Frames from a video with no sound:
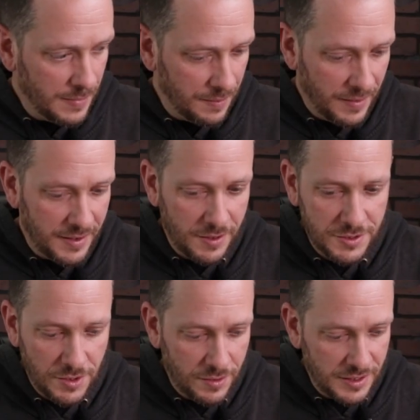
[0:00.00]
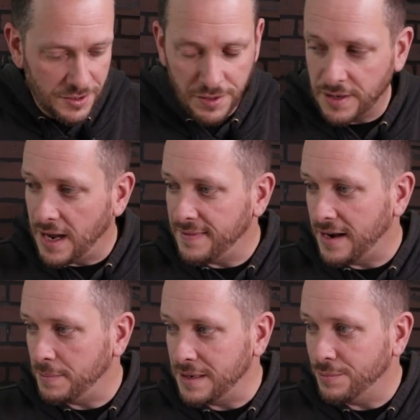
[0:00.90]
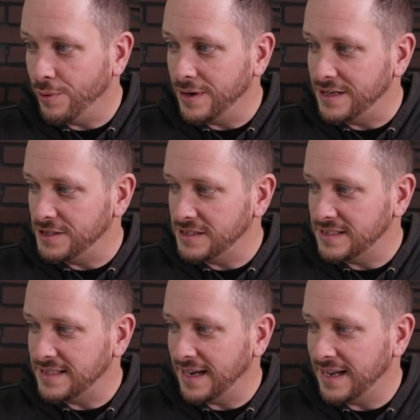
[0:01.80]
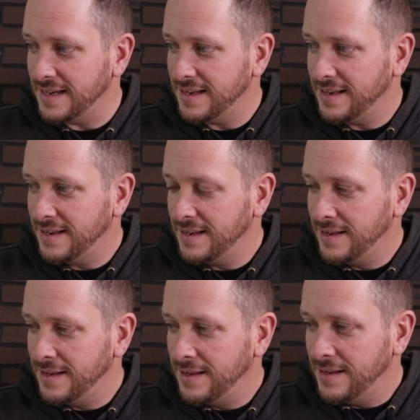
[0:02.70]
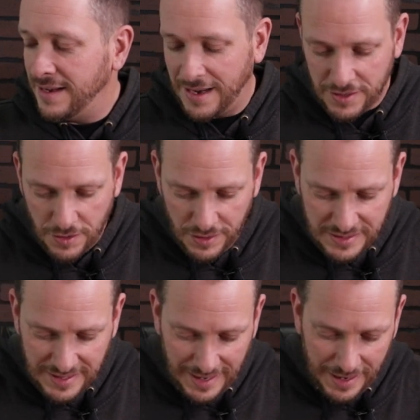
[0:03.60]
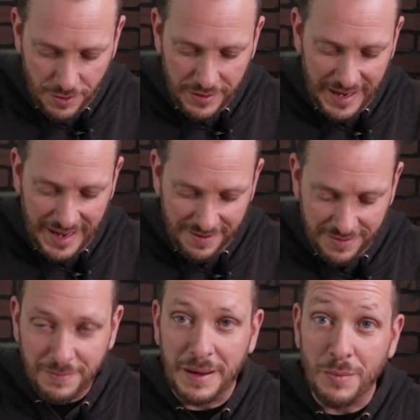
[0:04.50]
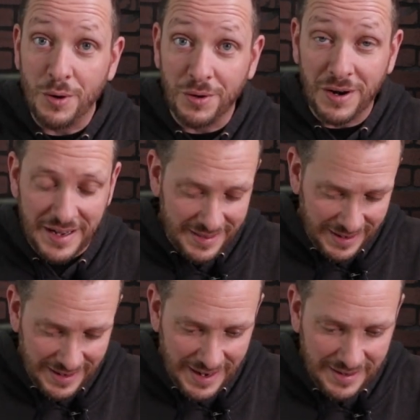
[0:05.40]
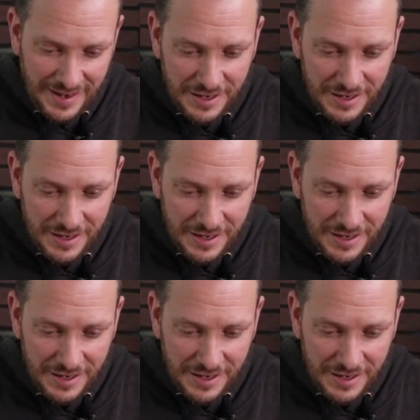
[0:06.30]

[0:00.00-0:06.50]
My radio is already turned on. That'll be important in just a second. And notice that I don't have my motor or anything connected.